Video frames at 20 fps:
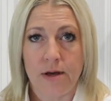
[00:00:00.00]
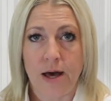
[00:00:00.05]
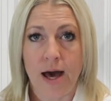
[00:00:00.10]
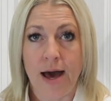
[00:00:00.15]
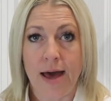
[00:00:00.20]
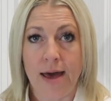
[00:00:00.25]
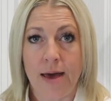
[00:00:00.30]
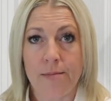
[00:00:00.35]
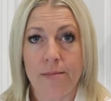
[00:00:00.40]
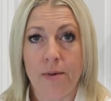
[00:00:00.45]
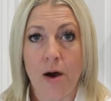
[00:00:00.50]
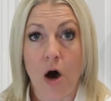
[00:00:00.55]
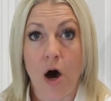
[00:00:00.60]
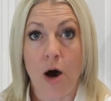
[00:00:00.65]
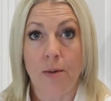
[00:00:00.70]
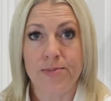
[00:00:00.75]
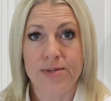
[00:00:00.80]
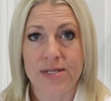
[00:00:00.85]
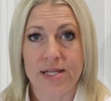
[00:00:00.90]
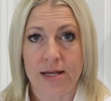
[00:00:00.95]
I am
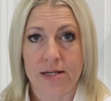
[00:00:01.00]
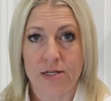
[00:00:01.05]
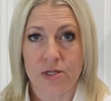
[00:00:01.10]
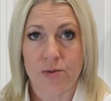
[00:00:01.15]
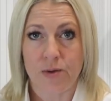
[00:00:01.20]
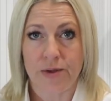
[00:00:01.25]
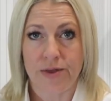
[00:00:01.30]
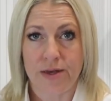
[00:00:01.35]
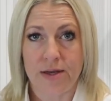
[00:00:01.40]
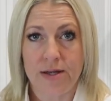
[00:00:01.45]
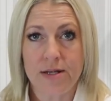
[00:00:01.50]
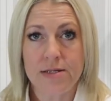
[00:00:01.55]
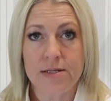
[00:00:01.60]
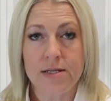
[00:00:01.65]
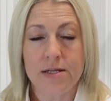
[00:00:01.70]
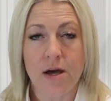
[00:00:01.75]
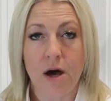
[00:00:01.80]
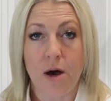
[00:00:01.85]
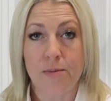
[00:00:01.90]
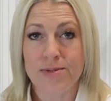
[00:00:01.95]
obsessed with
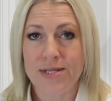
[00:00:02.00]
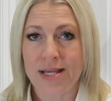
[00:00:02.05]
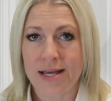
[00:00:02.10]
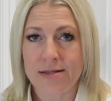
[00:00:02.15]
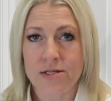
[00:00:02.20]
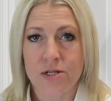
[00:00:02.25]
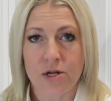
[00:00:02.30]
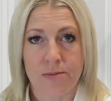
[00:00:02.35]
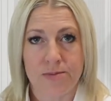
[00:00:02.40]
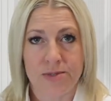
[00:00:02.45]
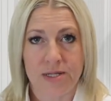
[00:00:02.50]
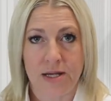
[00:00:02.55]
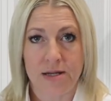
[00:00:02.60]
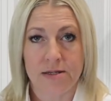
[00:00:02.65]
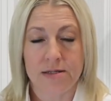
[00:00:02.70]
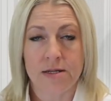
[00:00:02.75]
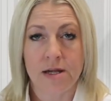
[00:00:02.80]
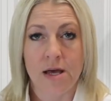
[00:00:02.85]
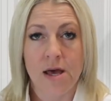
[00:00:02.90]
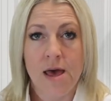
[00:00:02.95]
it.
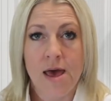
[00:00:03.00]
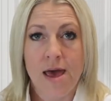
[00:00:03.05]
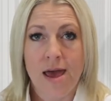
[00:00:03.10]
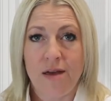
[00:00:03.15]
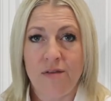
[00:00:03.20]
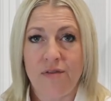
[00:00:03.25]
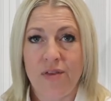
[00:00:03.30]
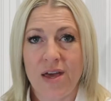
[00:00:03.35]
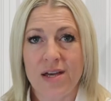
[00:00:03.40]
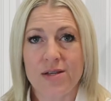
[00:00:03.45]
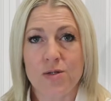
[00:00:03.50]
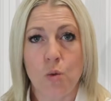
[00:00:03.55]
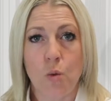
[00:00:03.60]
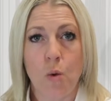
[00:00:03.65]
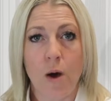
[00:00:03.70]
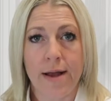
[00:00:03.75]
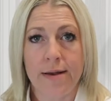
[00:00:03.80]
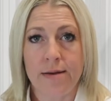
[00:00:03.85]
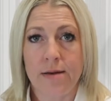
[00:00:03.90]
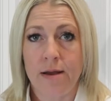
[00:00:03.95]
Obsessed. If there is
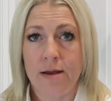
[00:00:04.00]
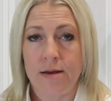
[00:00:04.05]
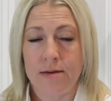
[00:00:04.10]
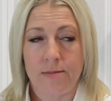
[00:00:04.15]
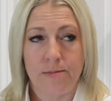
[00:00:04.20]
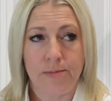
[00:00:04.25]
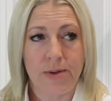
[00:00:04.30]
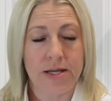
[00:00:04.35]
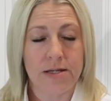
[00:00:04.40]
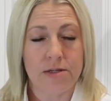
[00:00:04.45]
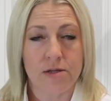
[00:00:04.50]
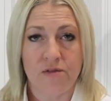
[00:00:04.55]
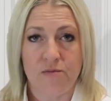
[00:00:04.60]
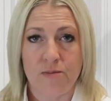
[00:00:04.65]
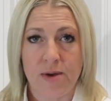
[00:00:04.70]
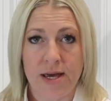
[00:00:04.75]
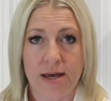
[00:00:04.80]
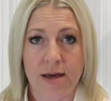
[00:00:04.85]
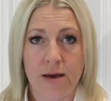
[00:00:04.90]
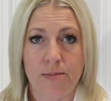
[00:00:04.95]
one piece of
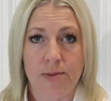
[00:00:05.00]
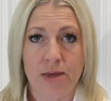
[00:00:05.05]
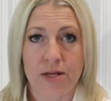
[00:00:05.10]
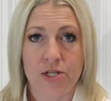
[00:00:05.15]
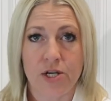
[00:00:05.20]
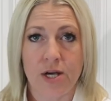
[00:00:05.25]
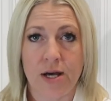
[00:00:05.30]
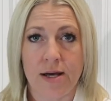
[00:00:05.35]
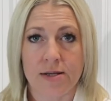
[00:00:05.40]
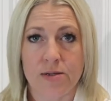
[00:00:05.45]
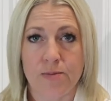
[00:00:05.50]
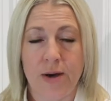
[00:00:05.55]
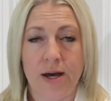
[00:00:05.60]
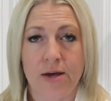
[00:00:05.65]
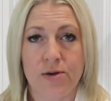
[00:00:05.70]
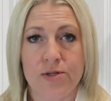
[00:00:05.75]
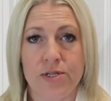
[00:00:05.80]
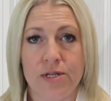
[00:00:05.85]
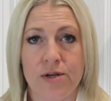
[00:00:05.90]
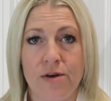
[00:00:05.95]
makeup that you guys buy
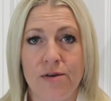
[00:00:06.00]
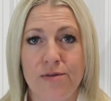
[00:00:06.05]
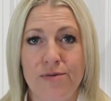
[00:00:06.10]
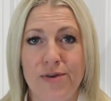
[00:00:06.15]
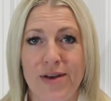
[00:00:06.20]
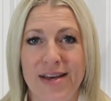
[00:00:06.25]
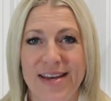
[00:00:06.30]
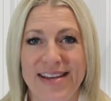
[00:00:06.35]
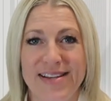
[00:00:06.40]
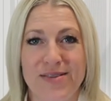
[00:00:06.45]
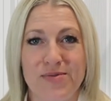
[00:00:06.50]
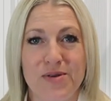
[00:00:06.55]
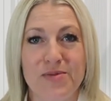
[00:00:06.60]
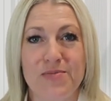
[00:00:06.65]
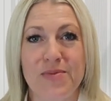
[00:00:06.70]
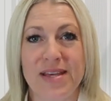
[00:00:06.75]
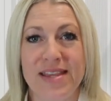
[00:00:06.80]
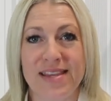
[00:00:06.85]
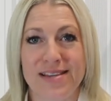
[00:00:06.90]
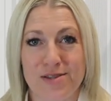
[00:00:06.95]
yourself, it would
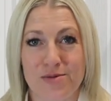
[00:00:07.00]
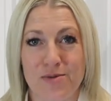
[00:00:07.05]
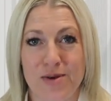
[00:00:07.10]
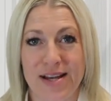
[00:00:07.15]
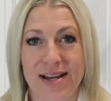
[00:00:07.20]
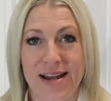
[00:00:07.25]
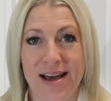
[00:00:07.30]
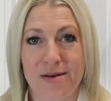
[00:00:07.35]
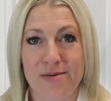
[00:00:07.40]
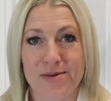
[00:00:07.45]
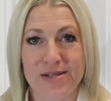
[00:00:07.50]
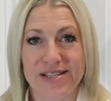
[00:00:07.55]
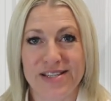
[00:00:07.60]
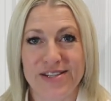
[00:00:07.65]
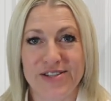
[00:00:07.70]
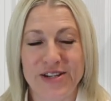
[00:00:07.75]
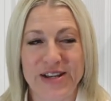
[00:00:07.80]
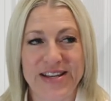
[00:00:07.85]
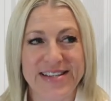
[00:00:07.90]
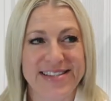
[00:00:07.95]
be this one, I would
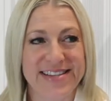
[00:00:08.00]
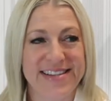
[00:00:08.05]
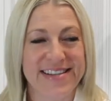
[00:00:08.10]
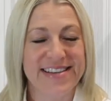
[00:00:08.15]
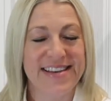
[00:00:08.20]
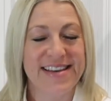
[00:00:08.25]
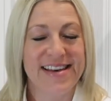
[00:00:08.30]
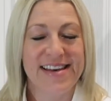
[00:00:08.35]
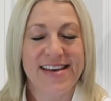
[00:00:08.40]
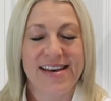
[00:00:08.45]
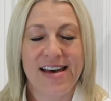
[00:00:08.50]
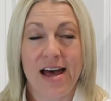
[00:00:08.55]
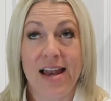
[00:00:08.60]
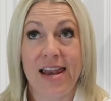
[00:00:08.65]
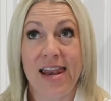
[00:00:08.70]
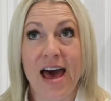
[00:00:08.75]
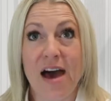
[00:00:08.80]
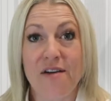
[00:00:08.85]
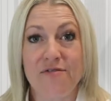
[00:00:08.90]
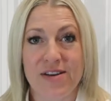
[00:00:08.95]
suggest. I
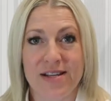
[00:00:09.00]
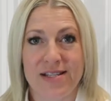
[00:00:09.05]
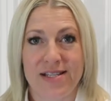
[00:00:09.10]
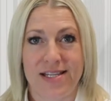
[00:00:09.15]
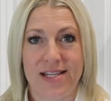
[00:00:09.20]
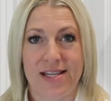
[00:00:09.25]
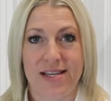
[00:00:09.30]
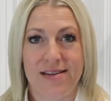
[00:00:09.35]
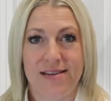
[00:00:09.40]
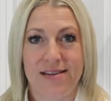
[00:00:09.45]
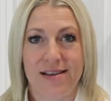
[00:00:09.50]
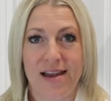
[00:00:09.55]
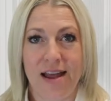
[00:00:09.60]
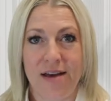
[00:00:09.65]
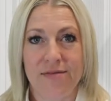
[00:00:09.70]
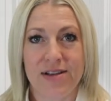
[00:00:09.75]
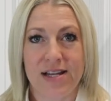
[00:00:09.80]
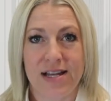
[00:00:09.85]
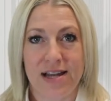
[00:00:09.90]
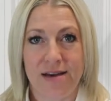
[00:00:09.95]
love it.
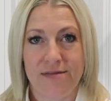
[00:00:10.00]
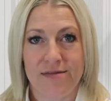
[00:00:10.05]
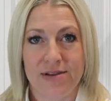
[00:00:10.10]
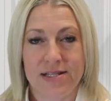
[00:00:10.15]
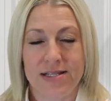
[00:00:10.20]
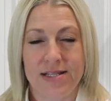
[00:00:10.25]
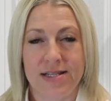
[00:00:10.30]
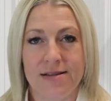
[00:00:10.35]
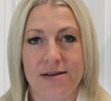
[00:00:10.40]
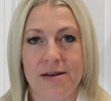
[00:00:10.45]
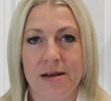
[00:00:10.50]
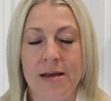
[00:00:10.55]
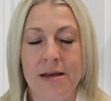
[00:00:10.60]
Love it.